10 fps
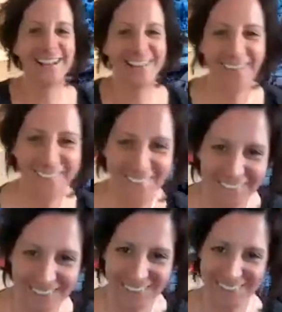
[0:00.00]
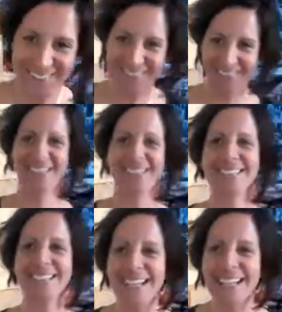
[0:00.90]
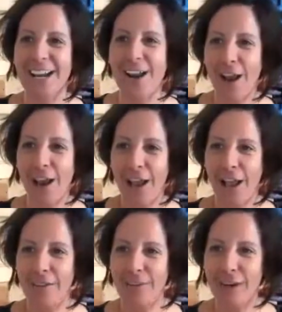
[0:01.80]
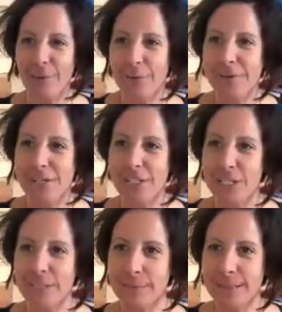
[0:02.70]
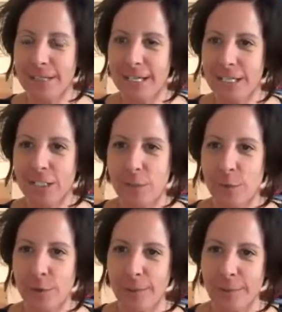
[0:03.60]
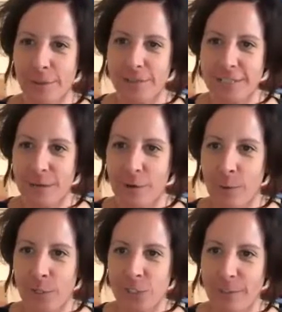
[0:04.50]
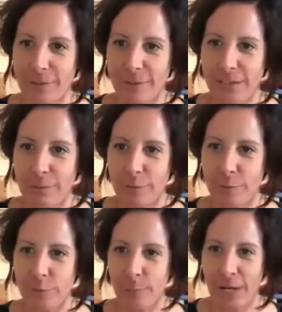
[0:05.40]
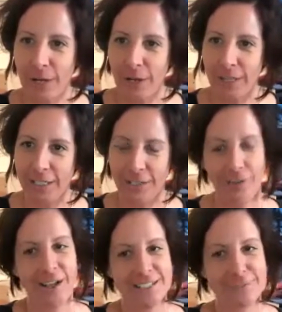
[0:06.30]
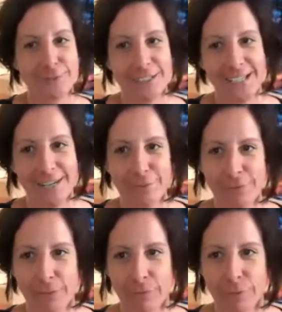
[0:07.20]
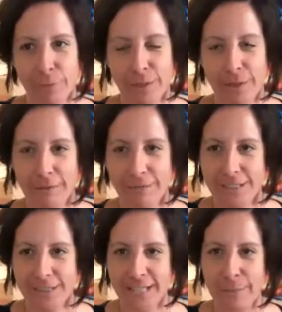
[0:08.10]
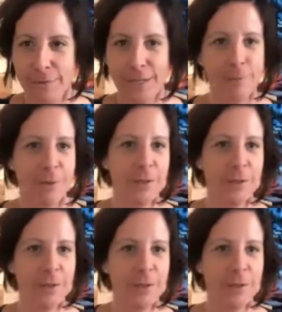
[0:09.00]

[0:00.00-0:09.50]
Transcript: know, when we're doing those. All right, well, we're just about getting to 2:30, but Kristen had a question about favorite food pairing. I definitely have a favorite food pairing with this Cabernet, but